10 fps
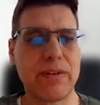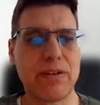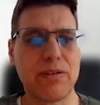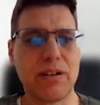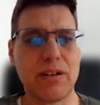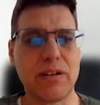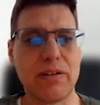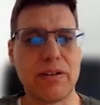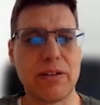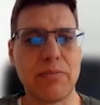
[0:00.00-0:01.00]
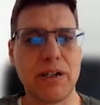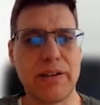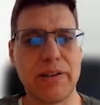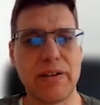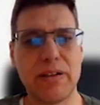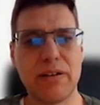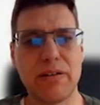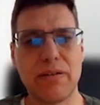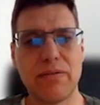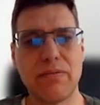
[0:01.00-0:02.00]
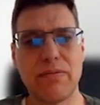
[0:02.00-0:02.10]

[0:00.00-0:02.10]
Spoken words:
So the SIM100